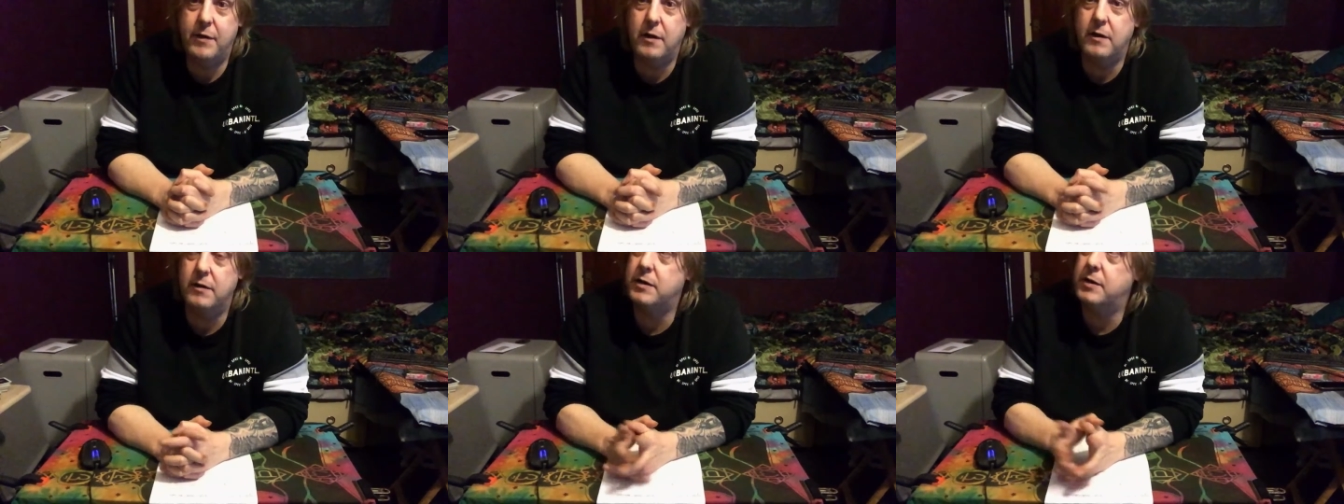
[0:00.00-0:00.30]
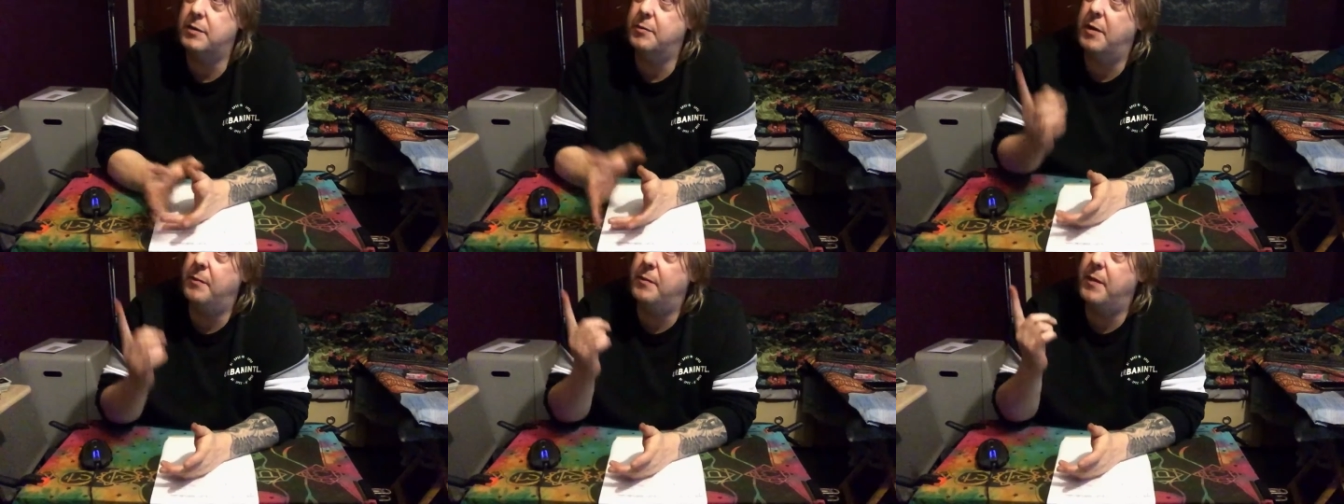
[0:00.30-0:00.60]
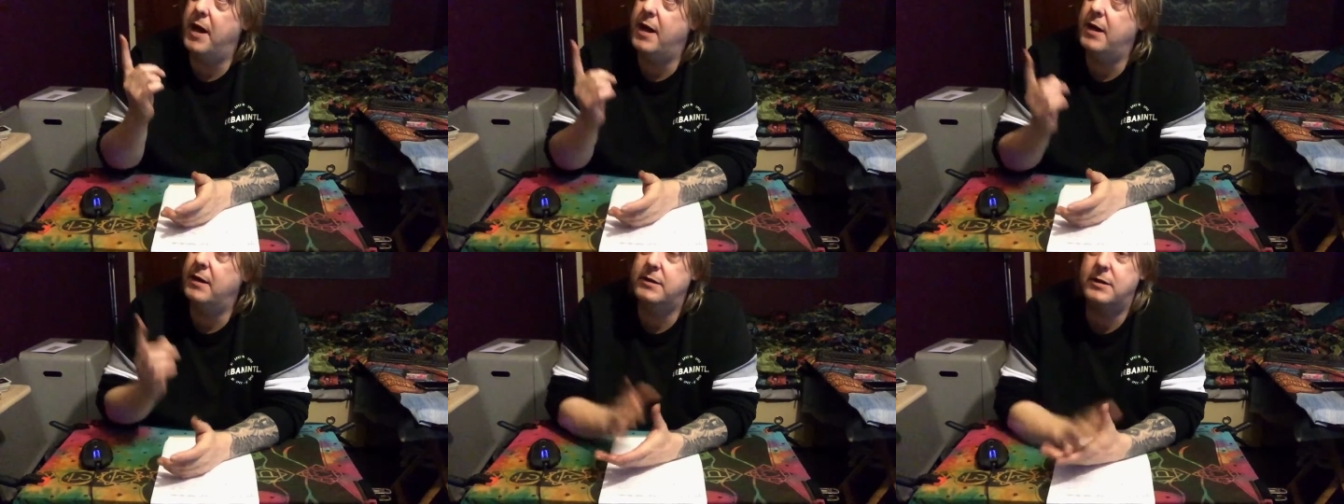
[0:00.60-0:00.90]
got some up
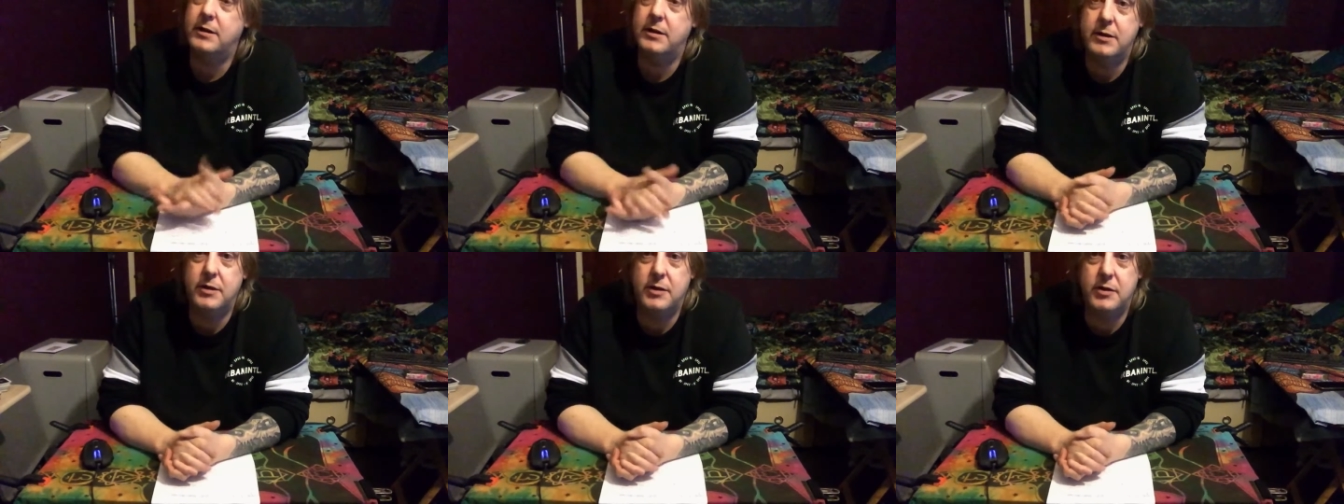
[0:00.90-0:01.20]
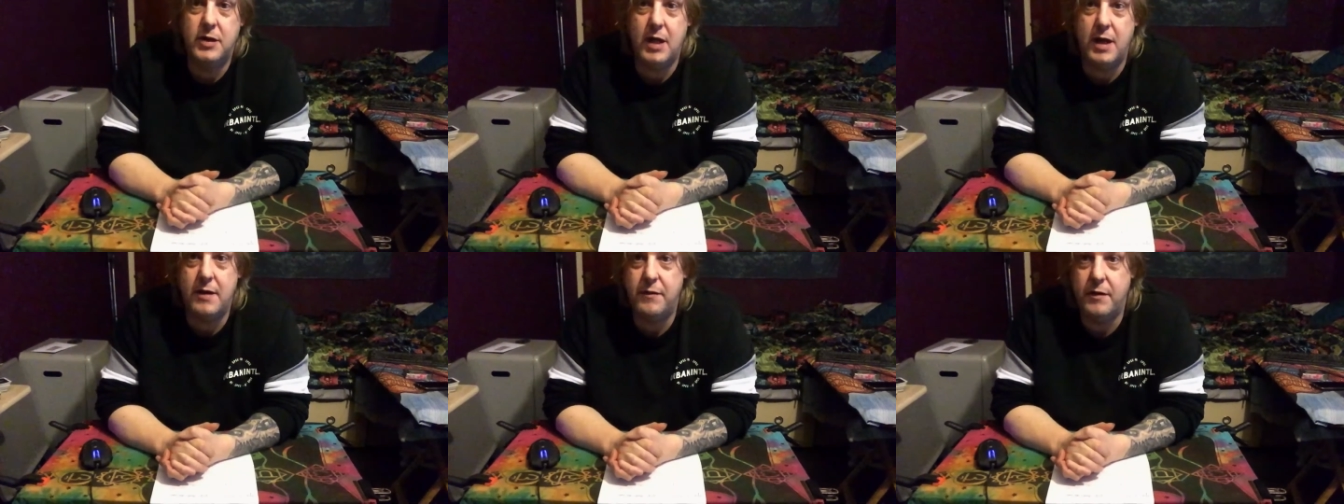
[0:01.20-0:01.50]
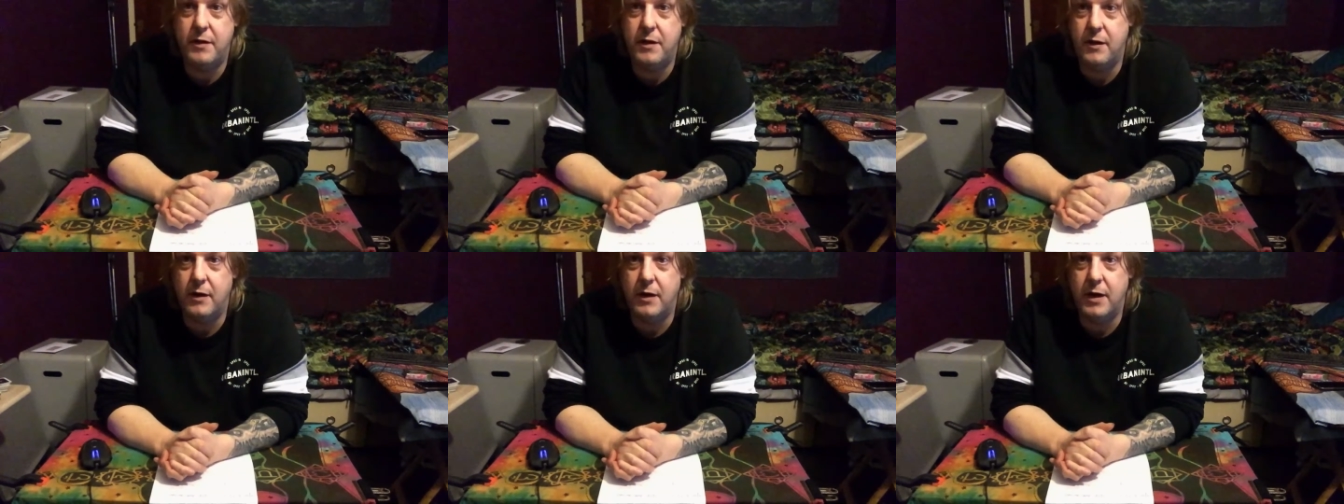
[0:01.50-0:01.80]
there. It says
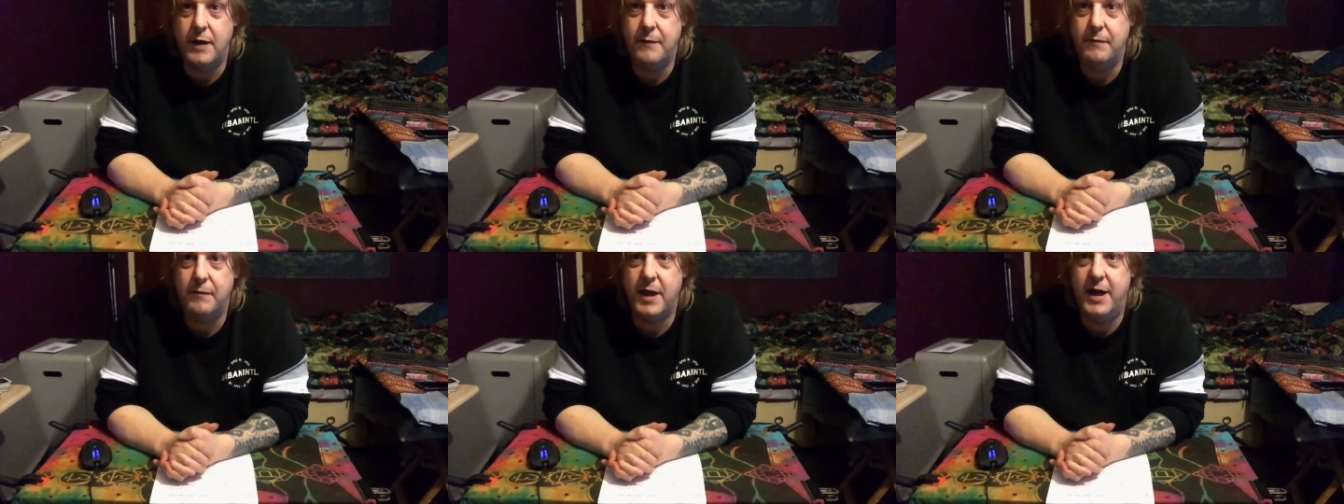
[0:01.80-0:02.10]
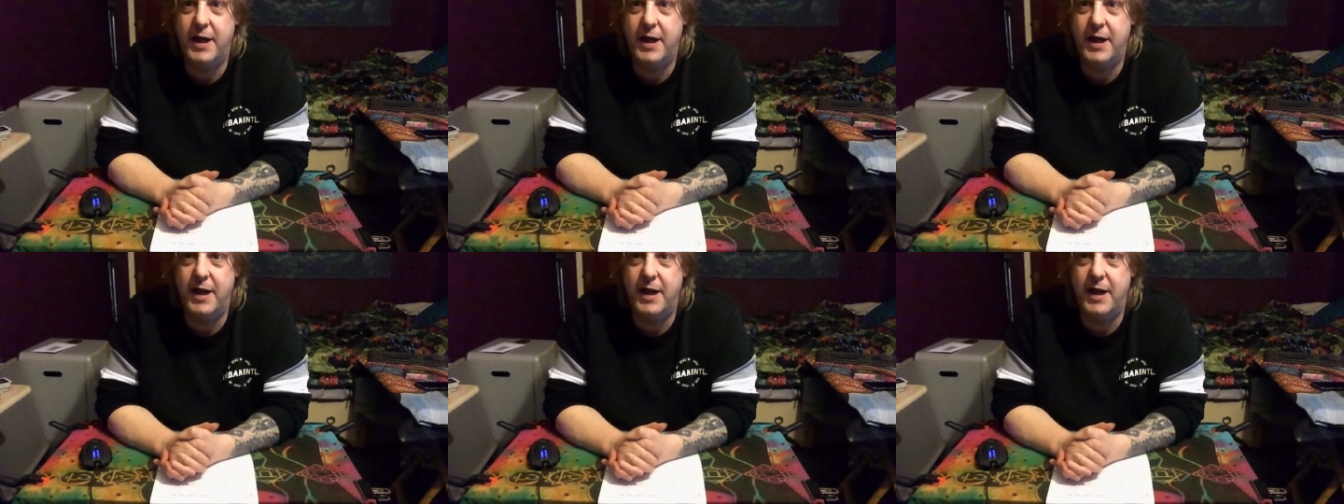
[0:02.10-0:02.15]
seven on it,